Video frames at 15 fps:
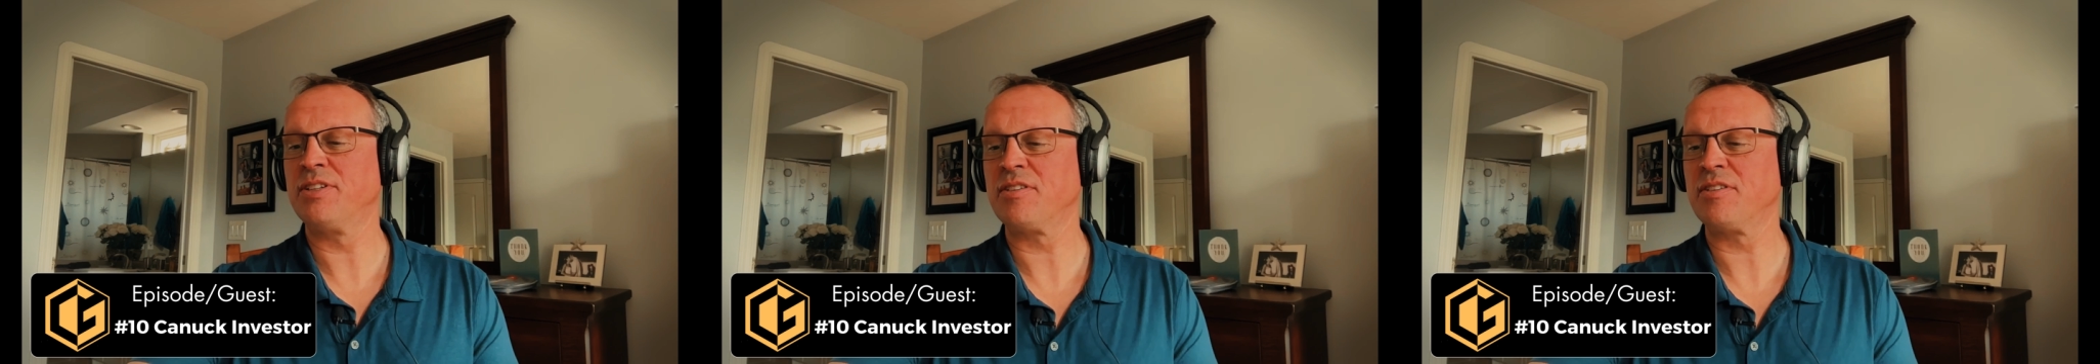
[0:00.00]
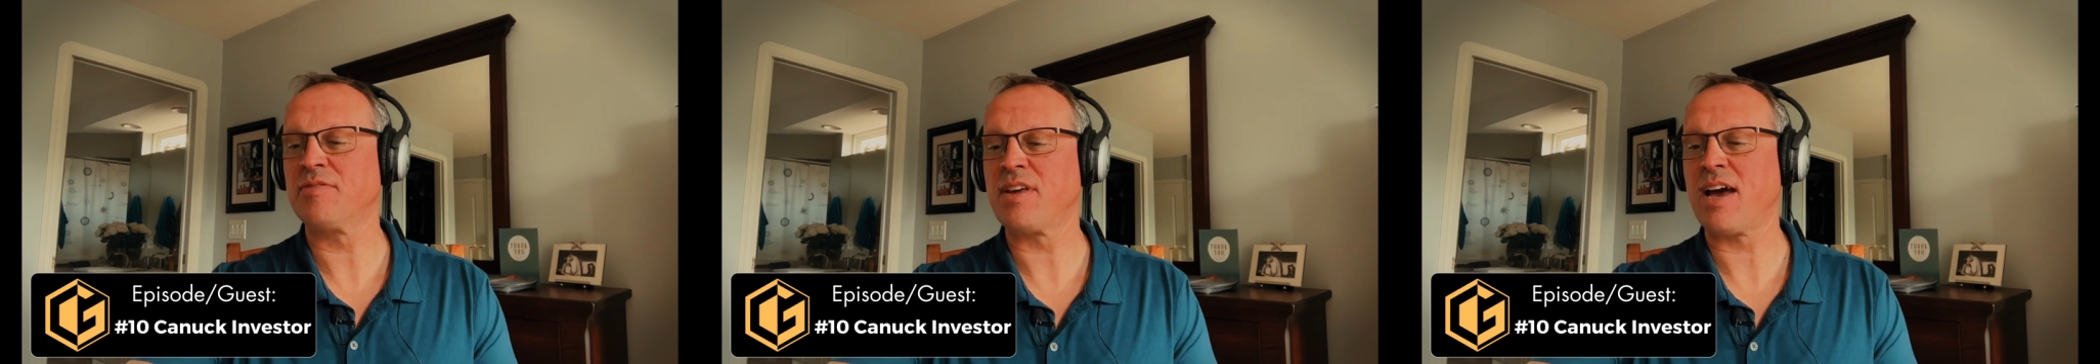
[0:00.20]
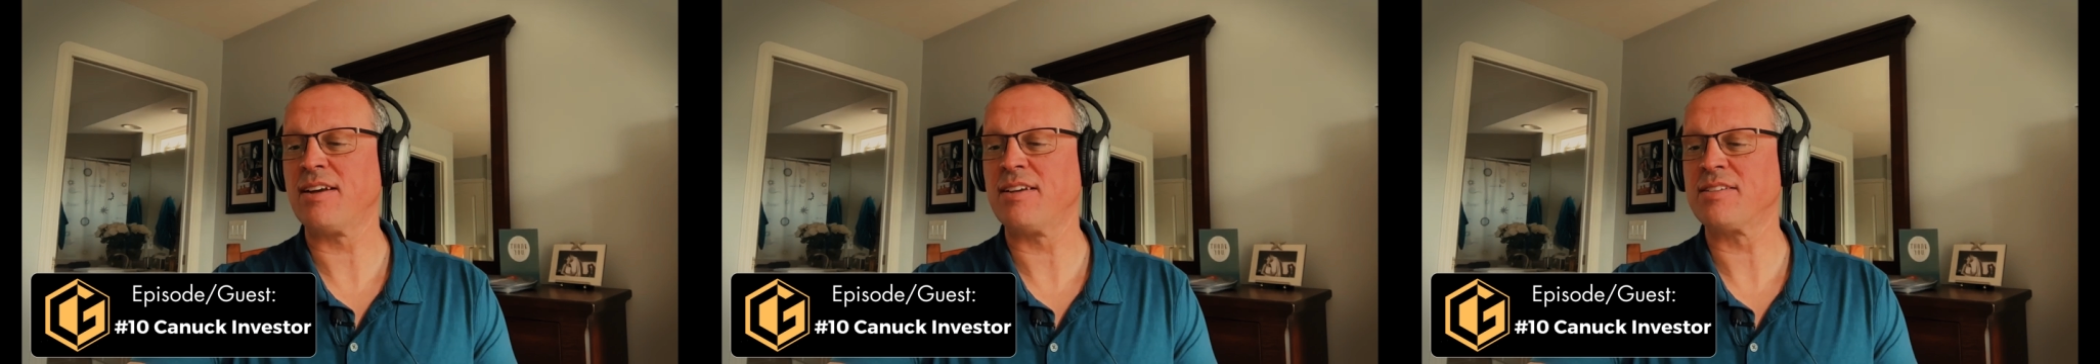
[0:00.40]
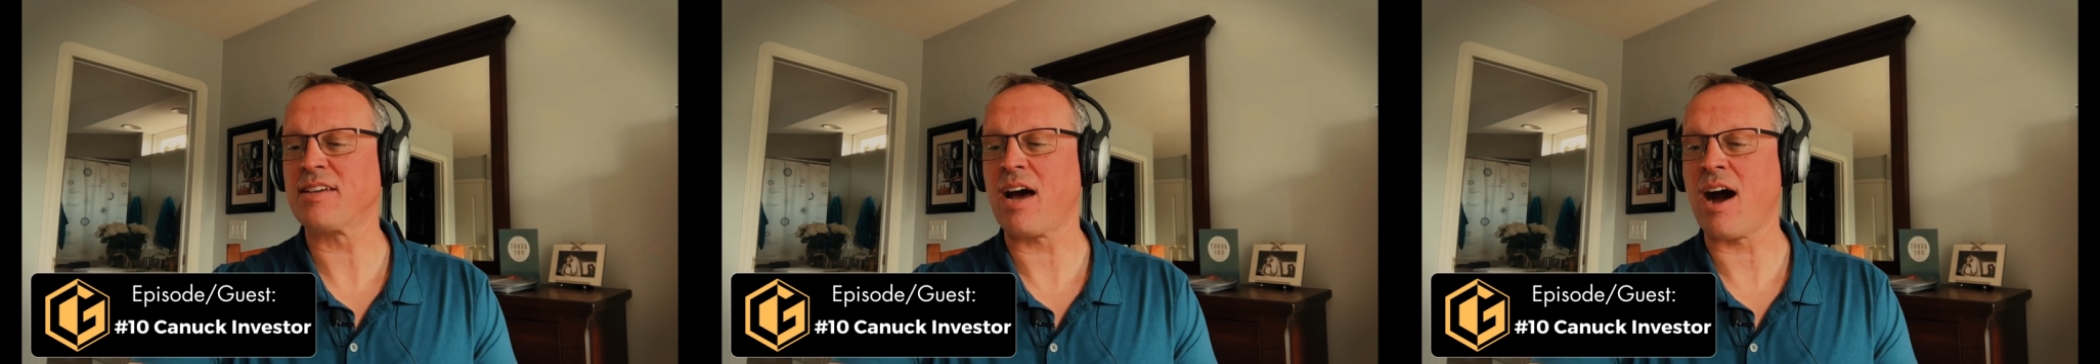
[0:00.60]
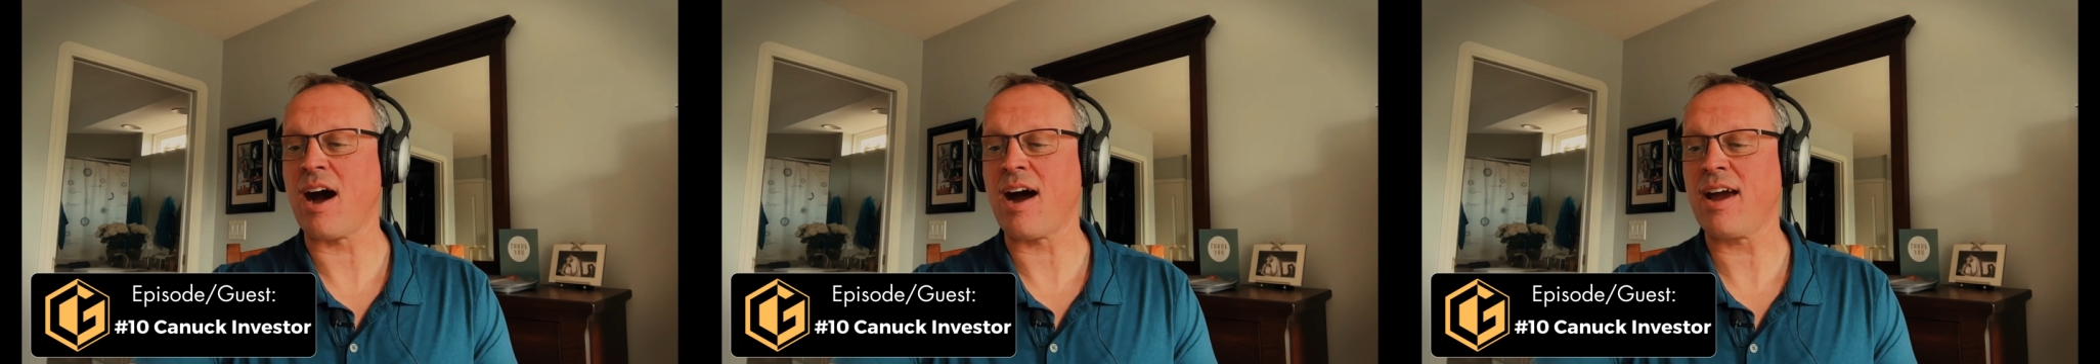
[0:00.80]
of that is
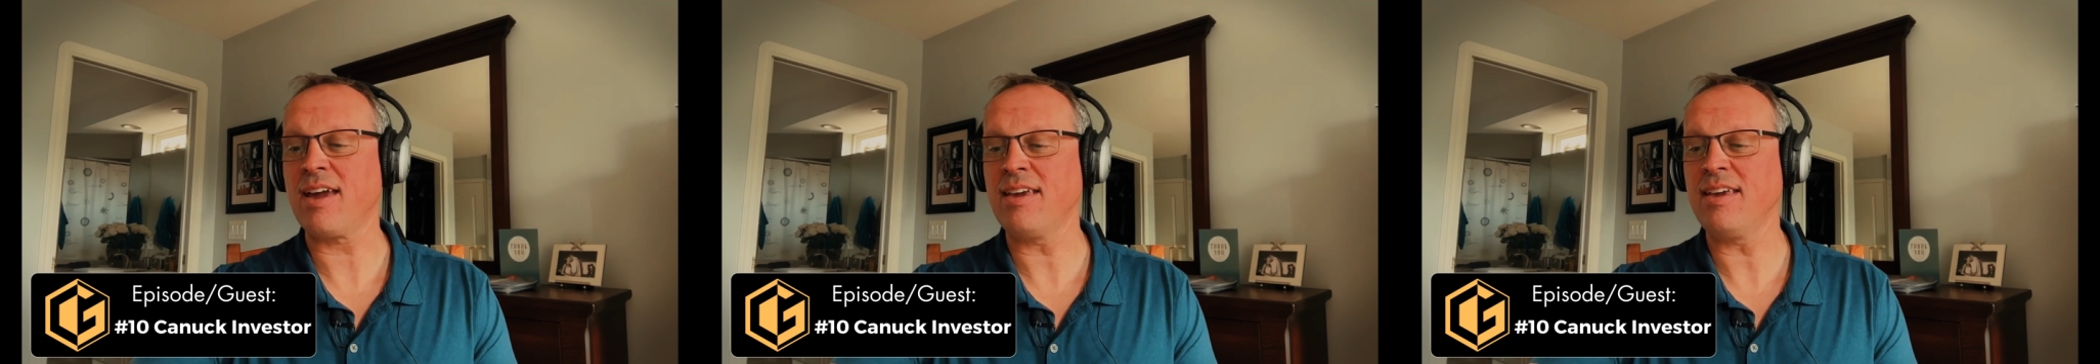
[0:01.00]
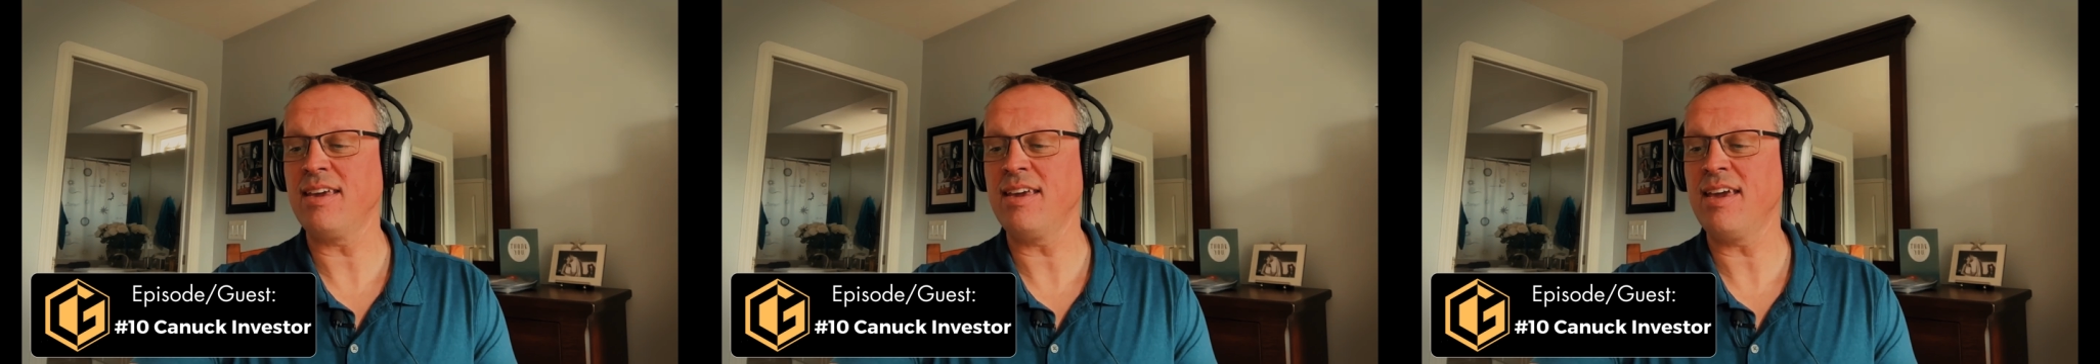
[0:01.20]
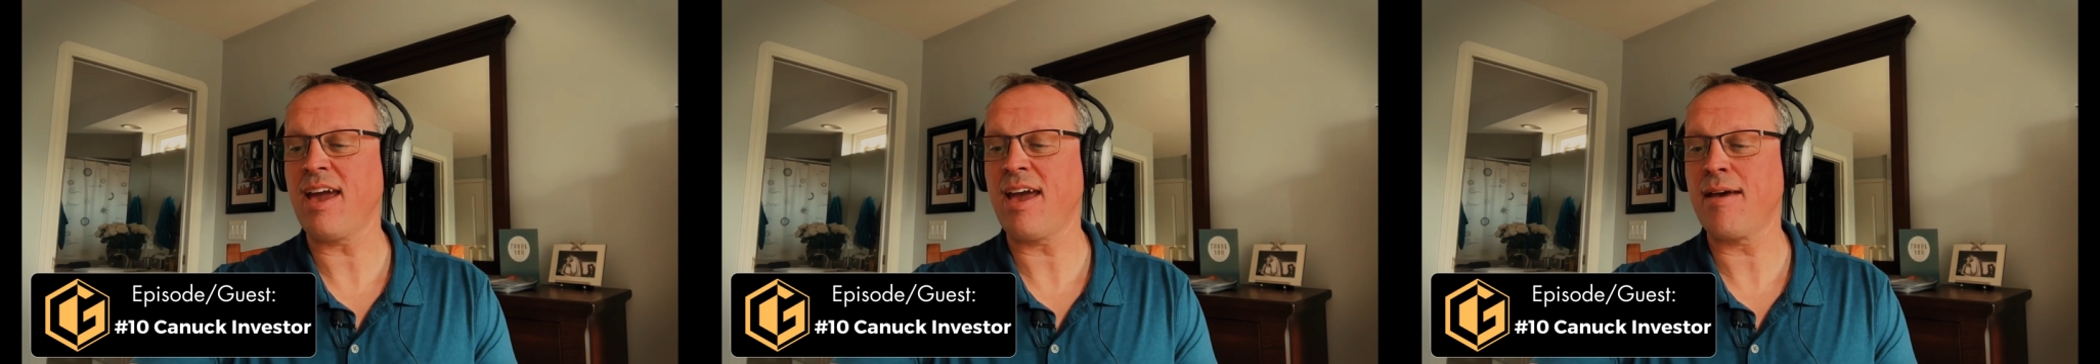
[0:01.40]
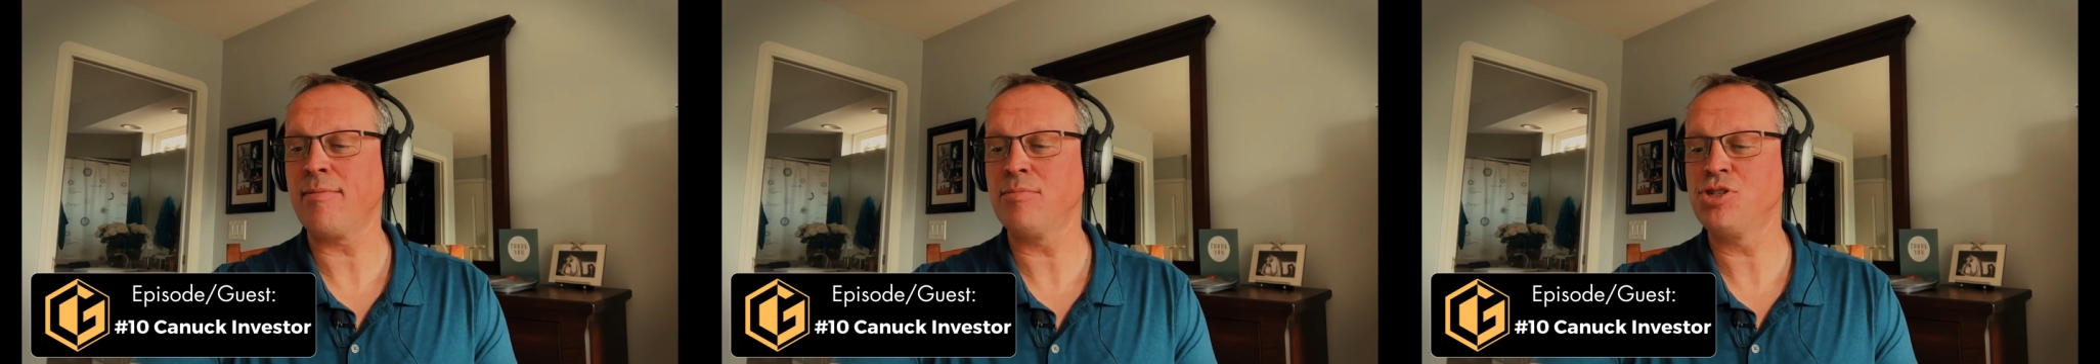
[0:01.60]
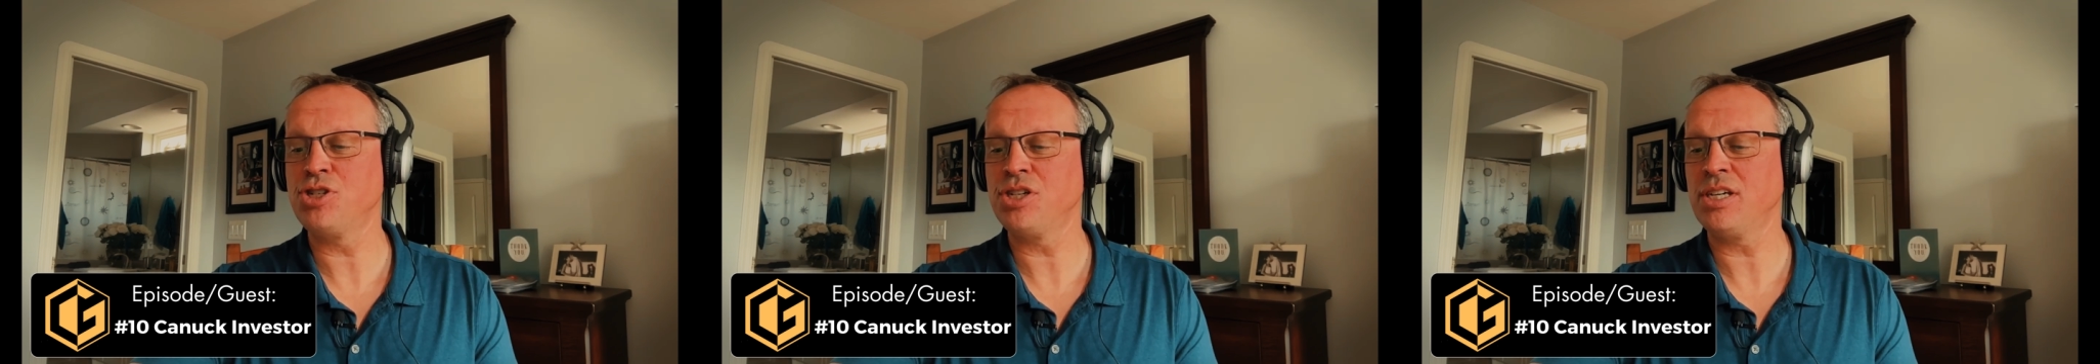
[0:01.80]

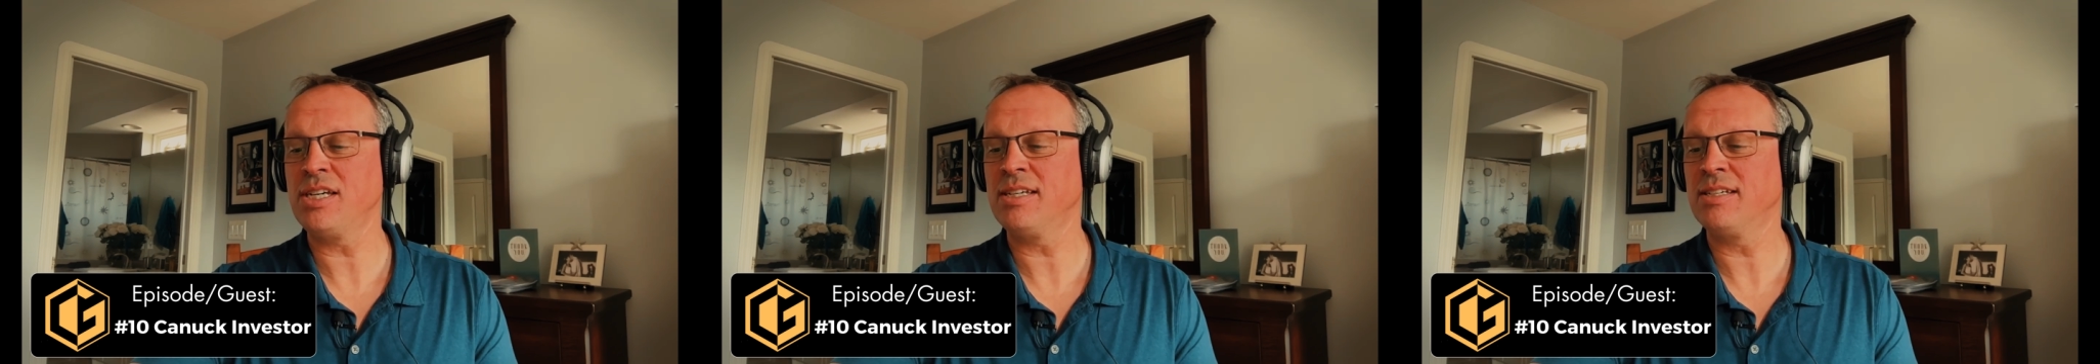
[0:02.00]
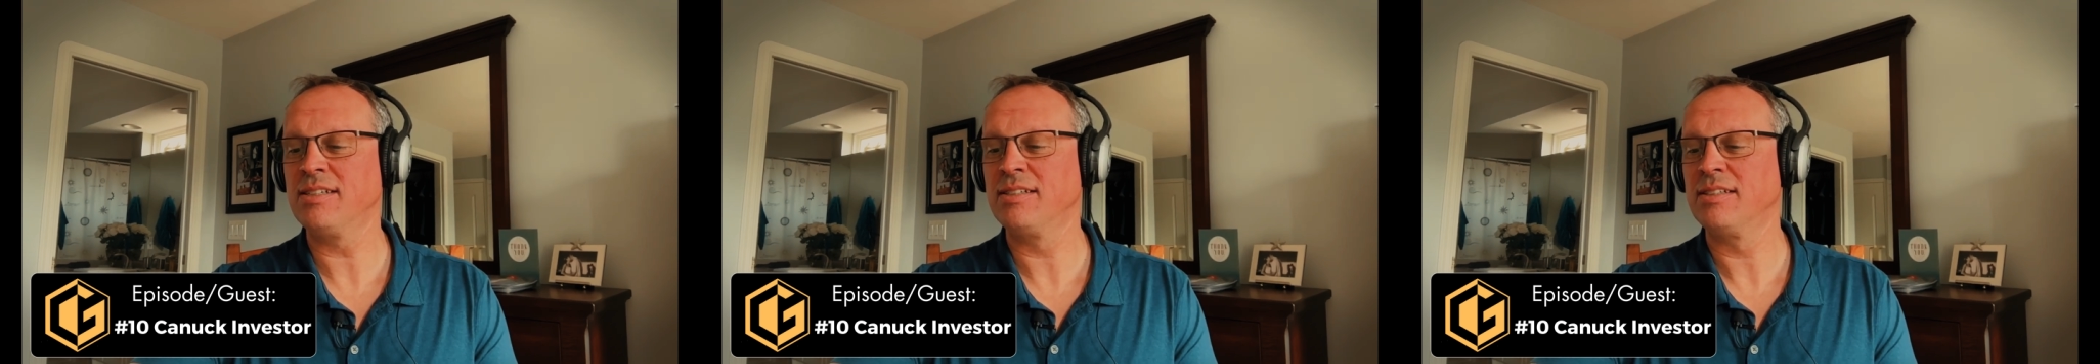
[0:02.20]
IEMG,